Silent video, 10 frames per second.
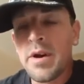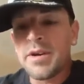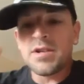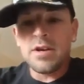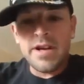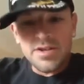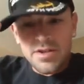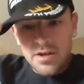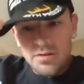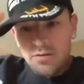And it's going to
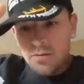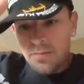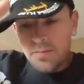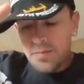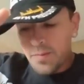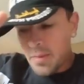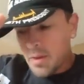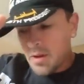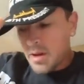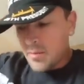actually go
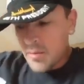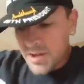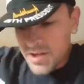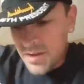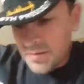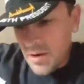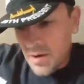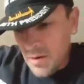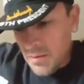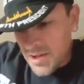at a much
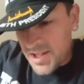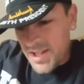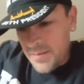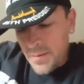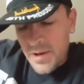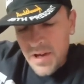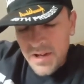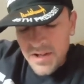steeper peak.